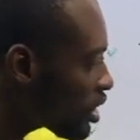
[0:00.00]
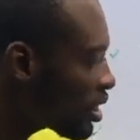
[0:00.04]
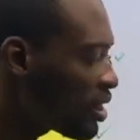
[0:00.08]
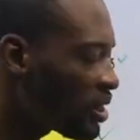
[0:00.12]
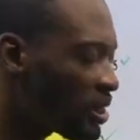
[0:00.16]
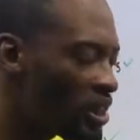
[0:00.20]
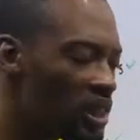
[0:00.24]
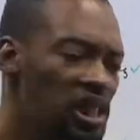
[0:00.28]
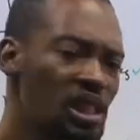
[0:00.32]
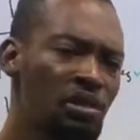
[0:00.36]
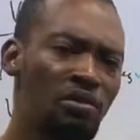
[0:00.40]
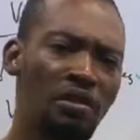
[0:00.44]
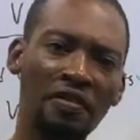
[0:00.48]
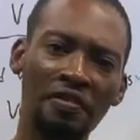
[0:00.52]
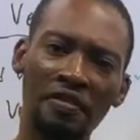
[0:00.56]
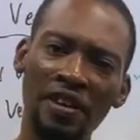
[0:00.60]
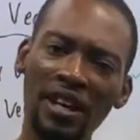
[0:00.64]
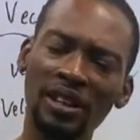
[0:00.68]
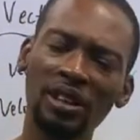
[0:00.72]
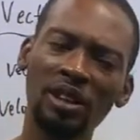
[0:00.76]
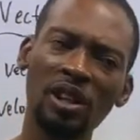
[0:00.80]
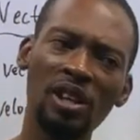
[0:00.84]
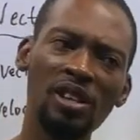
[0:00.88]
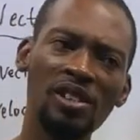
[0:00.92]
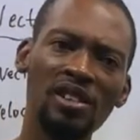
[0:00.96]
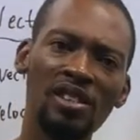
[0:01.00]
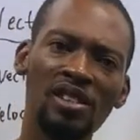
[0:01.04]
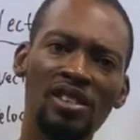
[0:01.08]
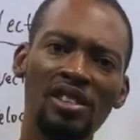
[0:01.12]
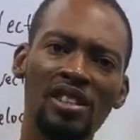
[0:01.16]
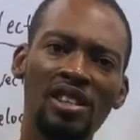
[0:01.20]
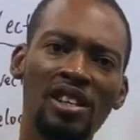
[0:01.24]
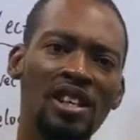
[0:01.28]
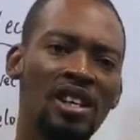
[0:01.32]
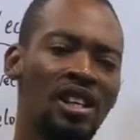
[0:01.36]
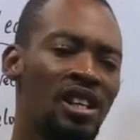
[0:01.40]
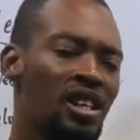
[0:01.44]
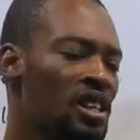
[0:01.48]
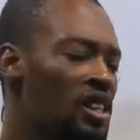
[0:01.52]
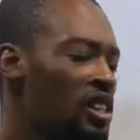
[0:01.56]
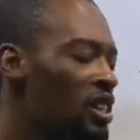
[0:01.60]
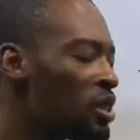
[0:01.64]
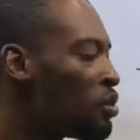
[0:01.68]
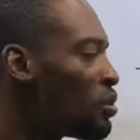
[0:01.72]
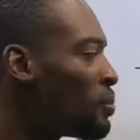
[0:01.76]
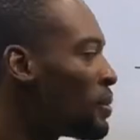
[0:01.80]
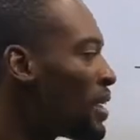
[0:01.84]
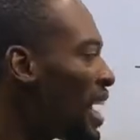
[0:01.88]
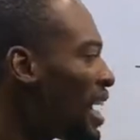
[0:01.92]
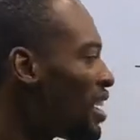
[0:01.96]
Dealing with vectors, you
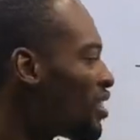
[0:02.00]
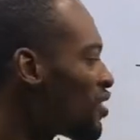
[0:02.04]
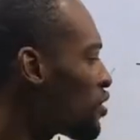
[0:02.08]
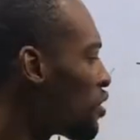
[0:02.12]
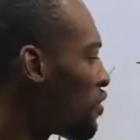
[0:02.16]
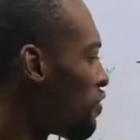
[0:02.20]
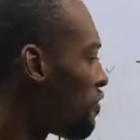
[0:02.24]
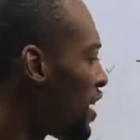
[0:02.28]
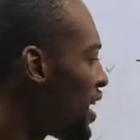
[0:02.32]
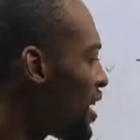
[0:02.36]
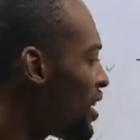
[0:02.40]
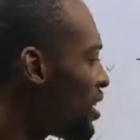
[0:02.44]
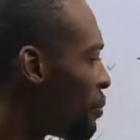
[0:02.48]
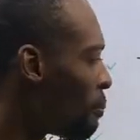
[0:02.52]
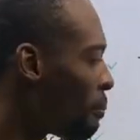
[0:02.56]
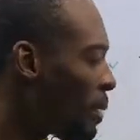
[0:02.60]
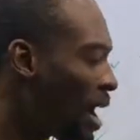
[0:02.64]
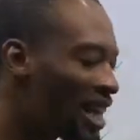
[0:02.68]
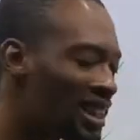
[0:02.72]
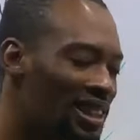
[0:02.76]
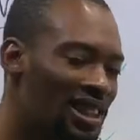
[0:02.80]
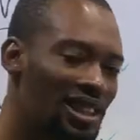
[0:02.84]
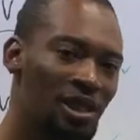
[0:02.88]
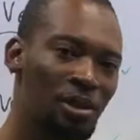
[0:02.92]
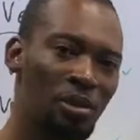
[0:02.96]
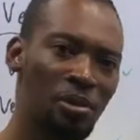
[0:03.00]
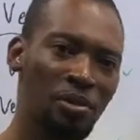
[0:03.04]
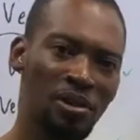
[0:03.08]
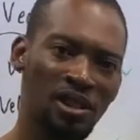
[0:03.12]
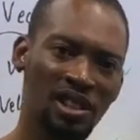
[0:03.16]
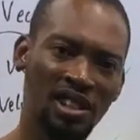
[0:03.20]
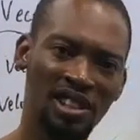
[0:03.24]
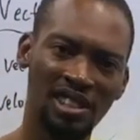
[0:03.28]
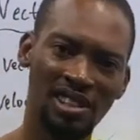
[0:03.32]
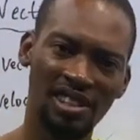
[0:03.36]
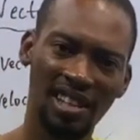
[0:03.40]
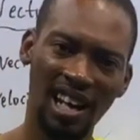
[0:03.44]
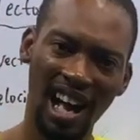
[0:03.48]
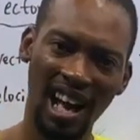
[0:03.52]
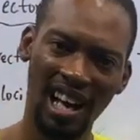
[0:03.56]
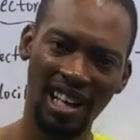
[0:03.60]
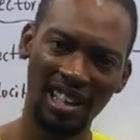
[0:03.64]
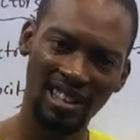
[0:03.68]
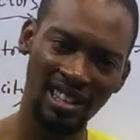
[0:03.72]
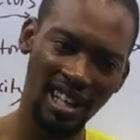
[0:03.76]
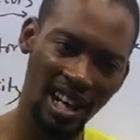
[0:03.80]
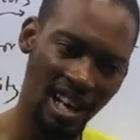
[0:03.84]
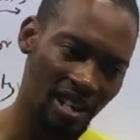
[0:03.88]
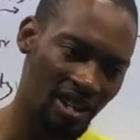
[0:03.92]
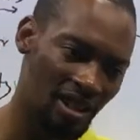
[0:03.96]
will be asked to find the magnitude and
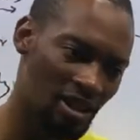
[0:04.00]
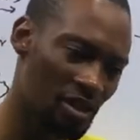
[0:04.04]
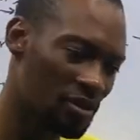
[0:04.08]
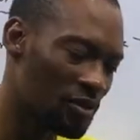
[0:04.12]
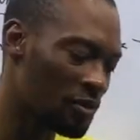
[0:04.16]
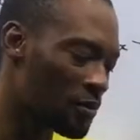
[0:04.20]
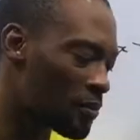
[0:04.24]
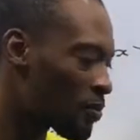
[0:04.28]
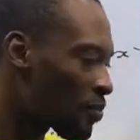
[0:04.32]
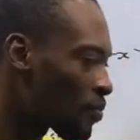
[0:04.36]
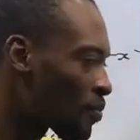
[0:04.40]
direction.